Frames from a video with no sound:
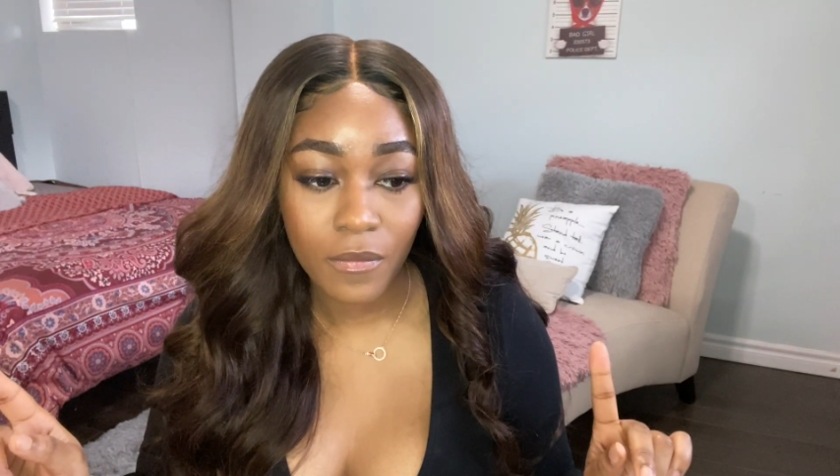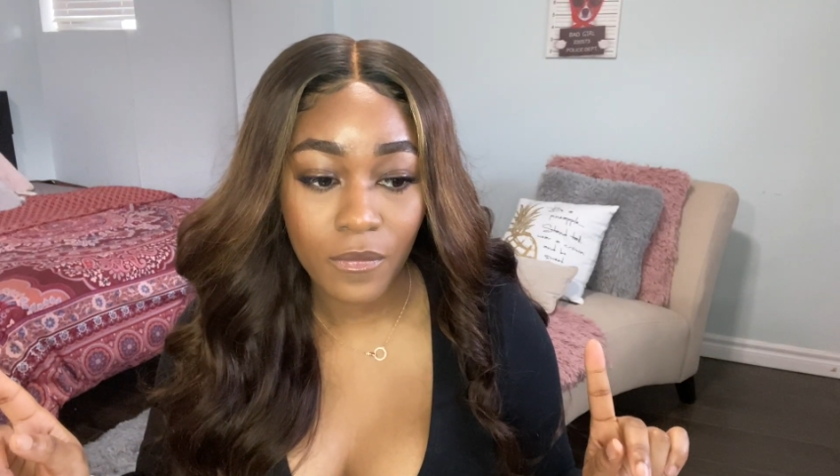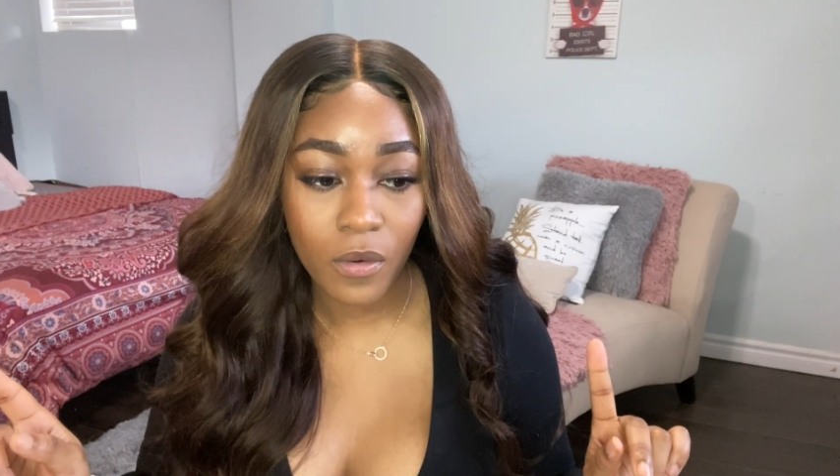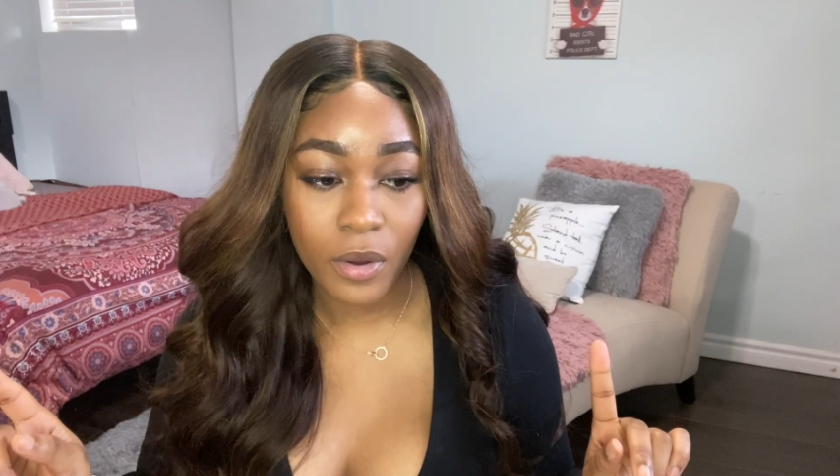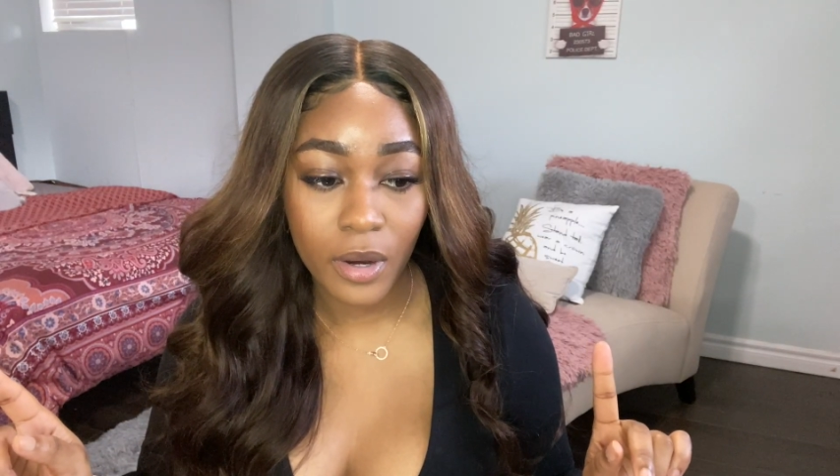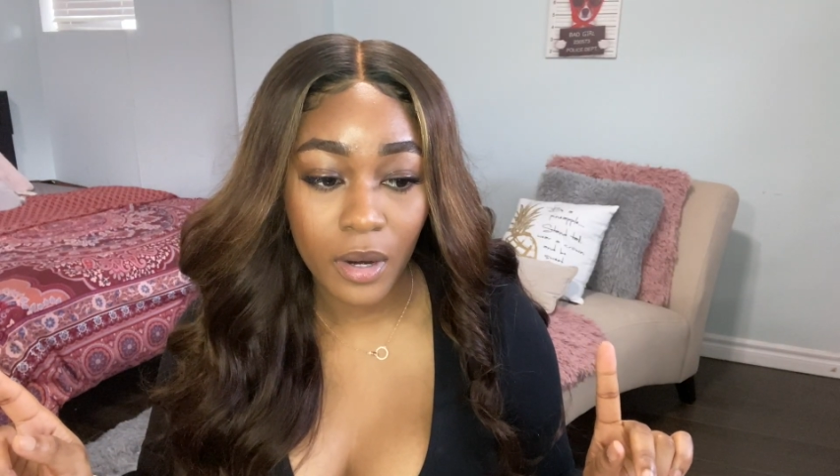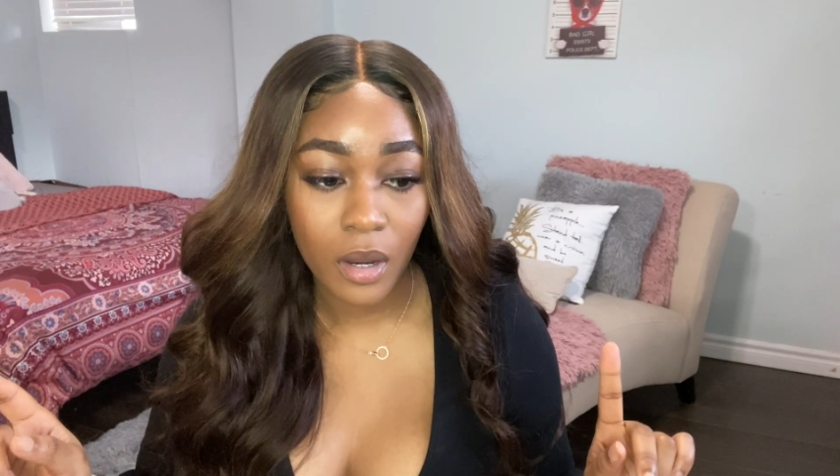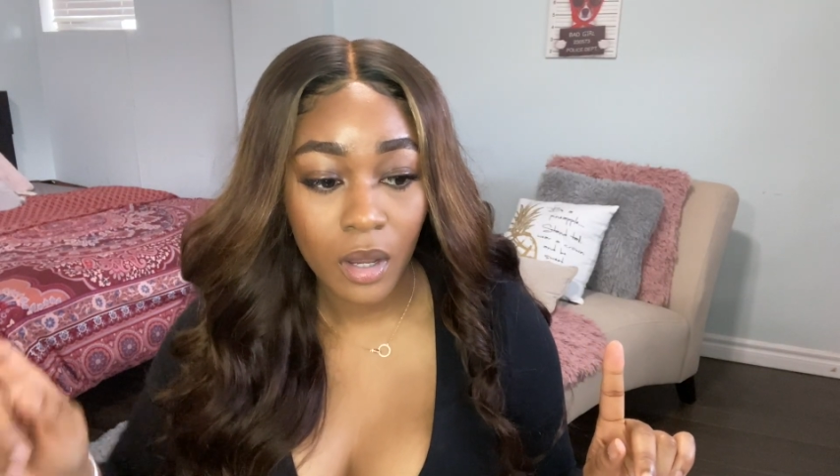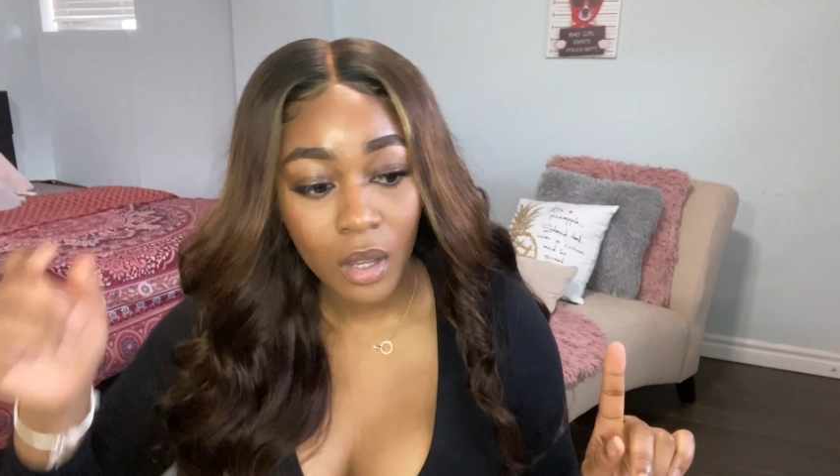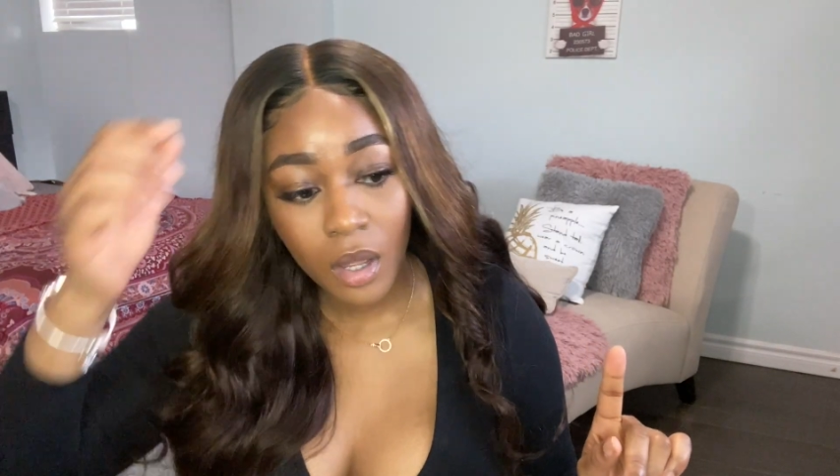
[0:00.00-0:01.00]
for
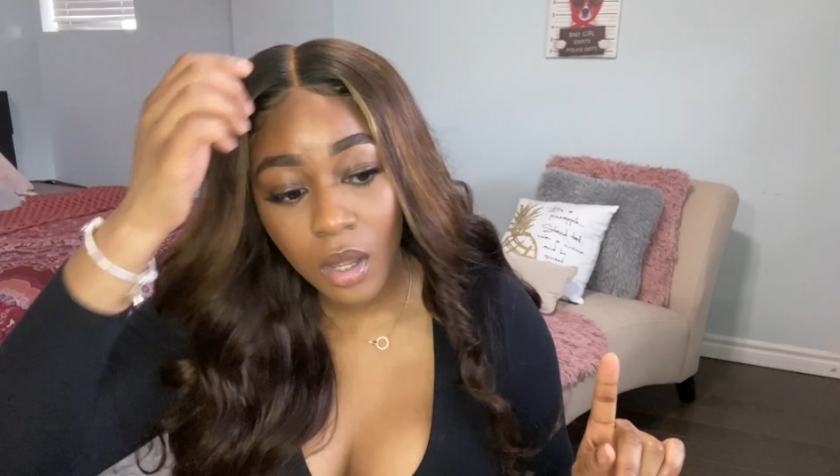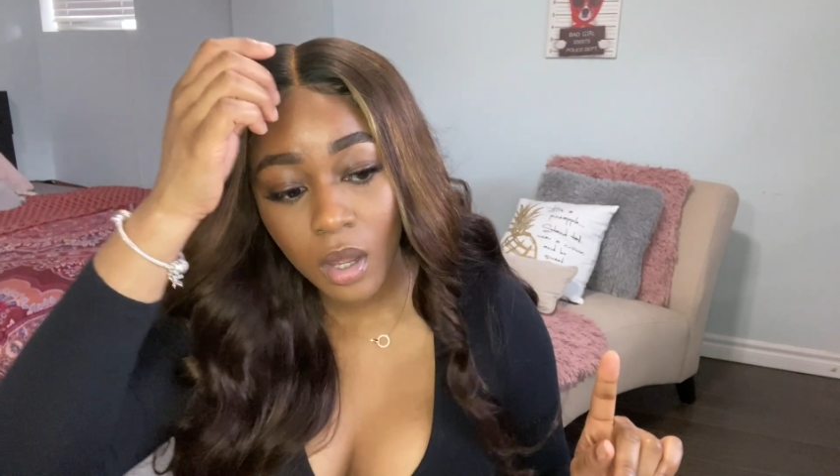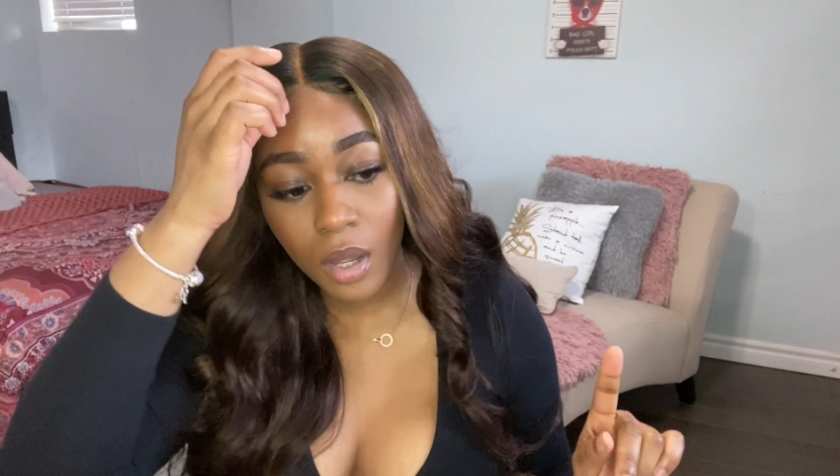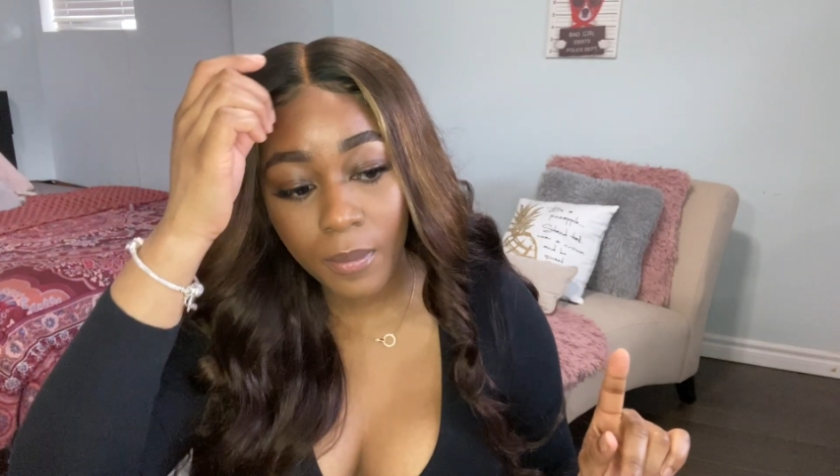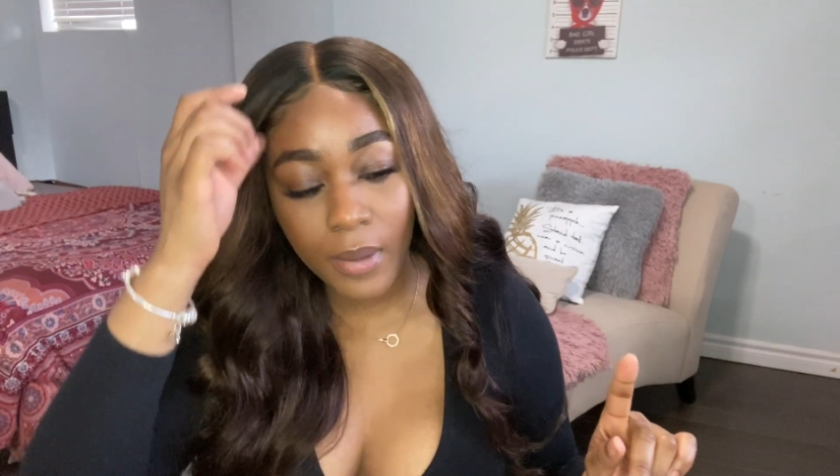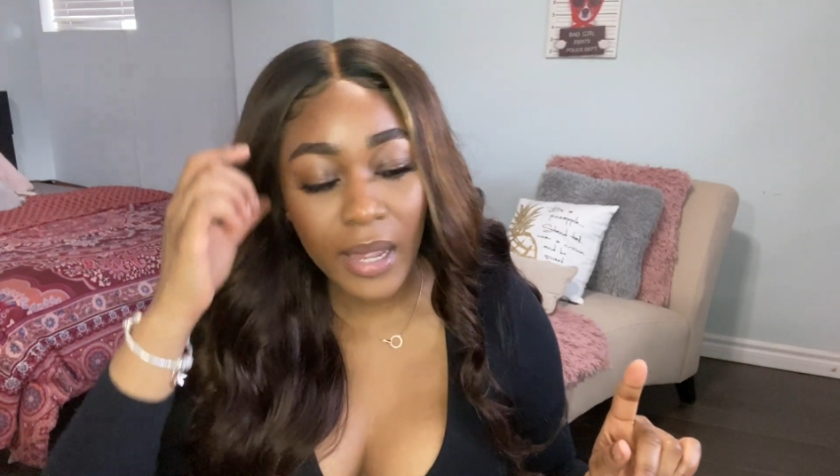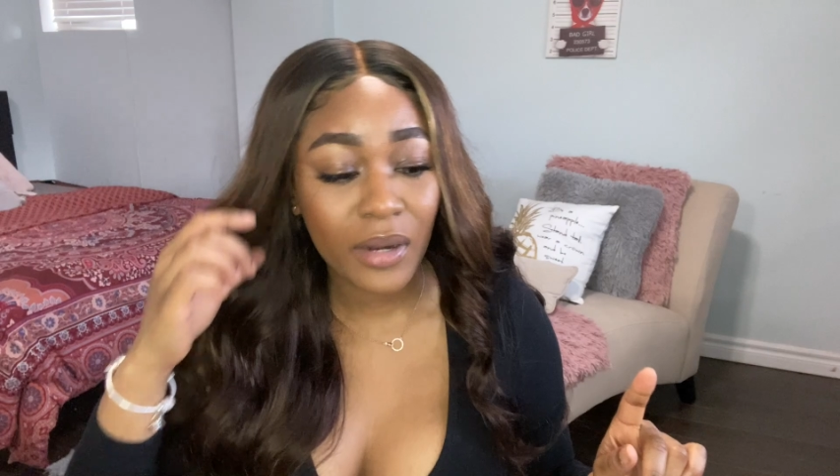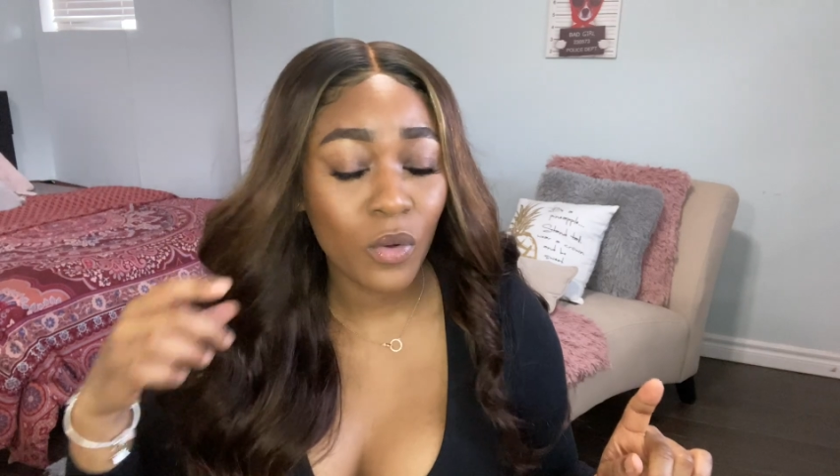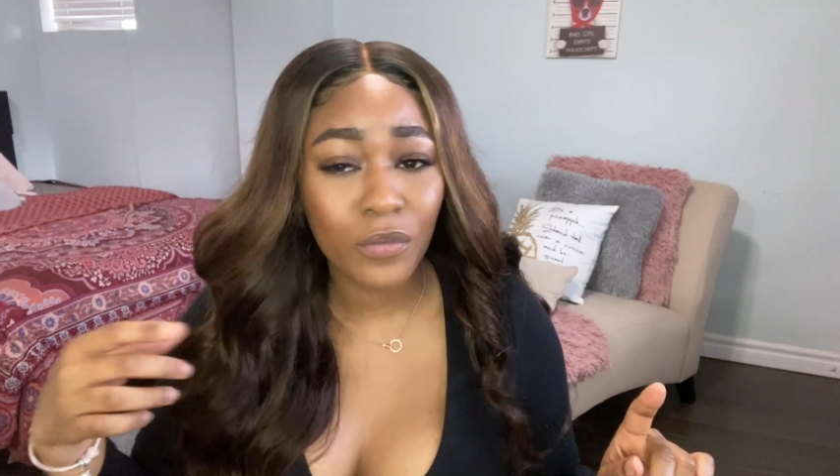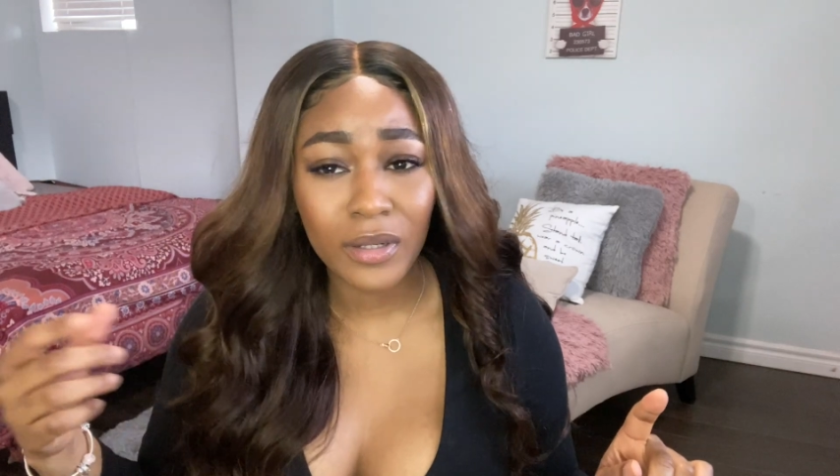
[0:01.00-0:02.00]
I had
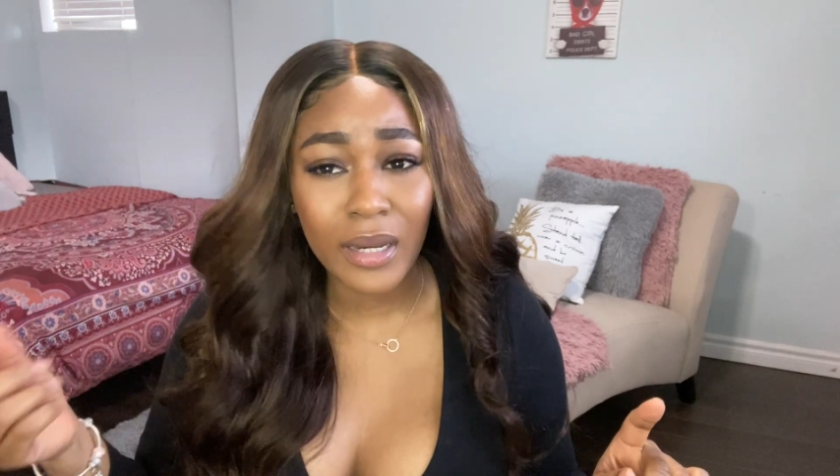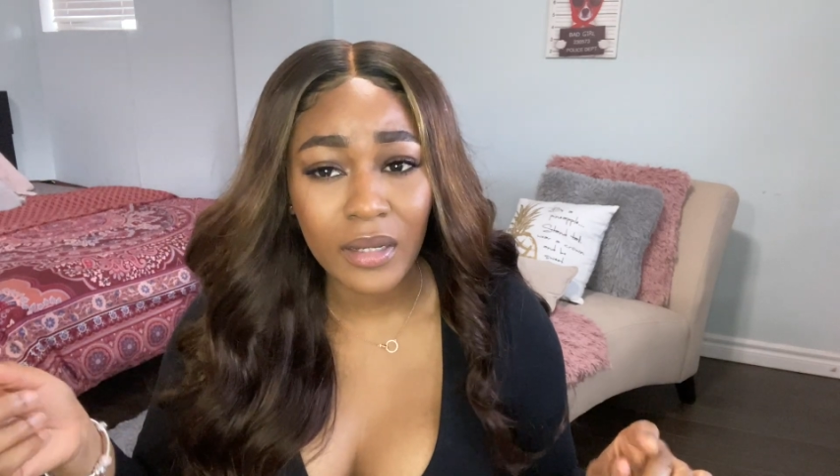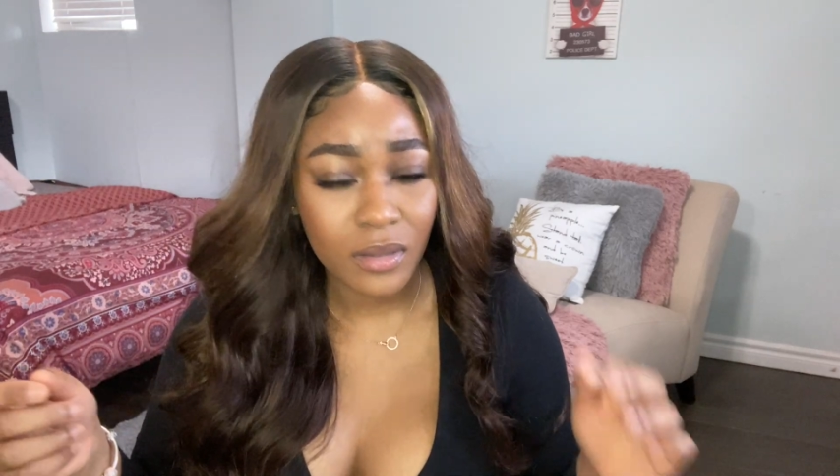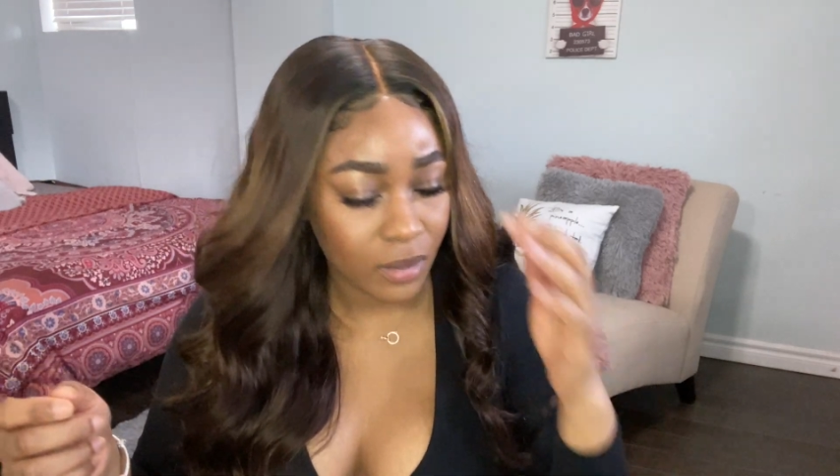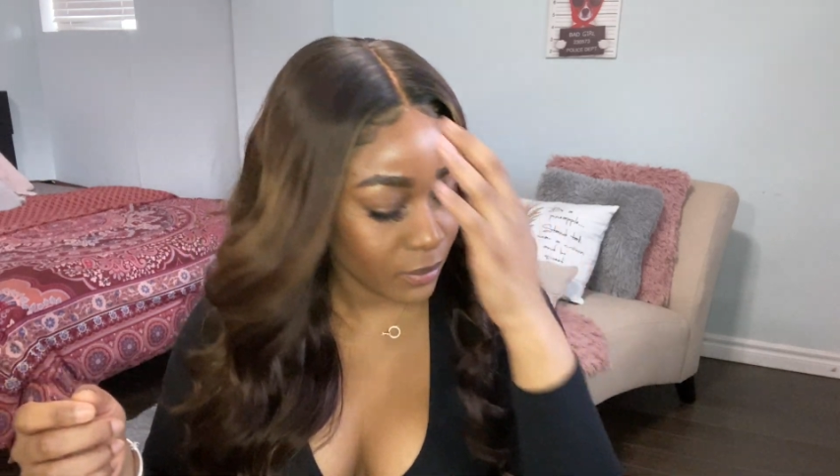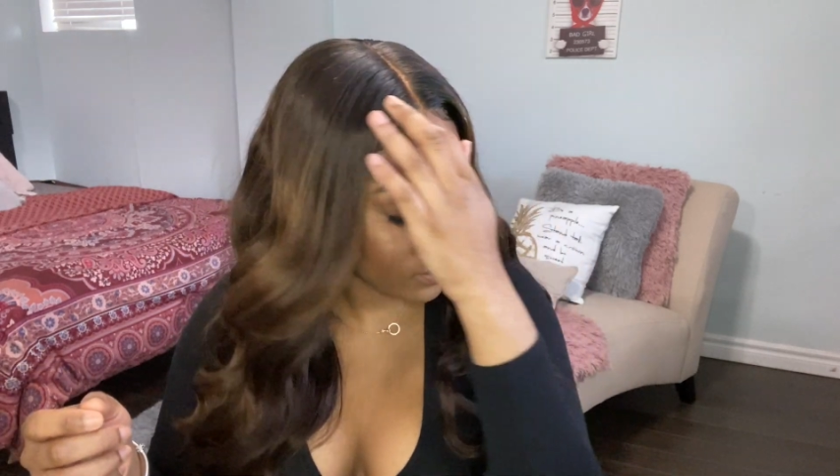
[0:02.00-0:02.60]
it overnight.